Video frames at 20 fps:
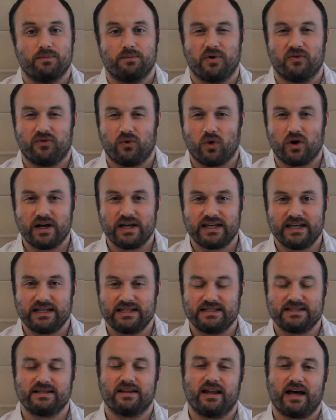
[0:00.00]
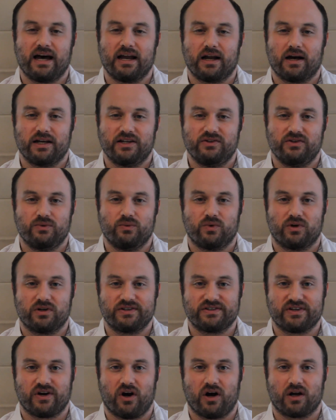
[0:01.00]
before I get into that, I do
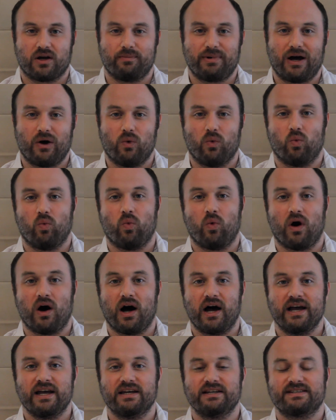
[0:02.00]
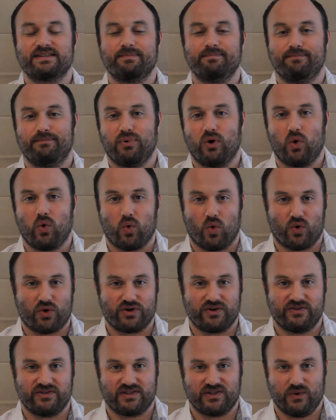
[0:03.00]
want to talk about why it's
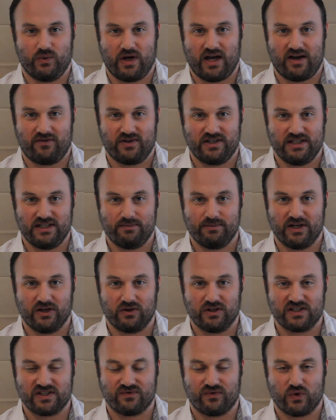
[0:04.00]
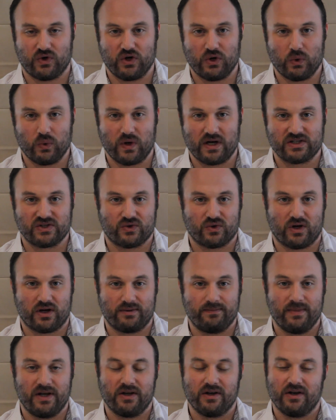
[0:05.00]
important to have an email list for your
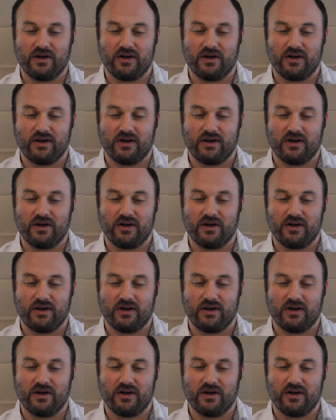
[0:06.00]
restaurant.